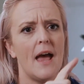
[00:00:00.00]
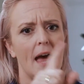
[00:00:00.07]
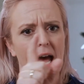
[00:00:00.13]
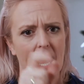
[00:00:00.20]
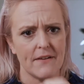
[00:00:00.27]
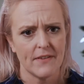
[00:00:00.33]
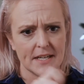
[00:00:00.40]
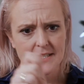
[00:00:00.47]

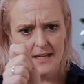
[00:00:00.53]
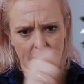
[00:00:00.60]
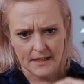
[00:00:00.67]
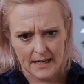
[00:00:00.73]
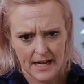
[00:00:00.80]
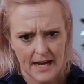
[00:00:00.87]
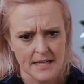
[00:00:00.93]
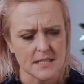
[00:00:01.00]
Have I done
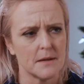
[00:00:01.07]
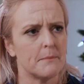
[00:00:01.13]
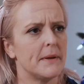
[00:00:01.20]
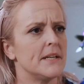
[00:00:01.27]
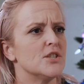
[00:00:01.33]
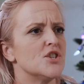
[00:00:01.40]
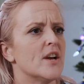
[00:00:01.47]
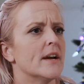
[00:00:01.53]
it? Has it
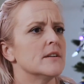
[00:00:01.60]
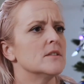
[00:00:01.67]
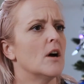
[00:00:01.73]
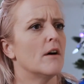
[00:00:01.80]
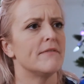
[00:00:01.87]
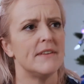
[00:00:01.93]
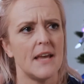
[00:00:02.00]
been checked off?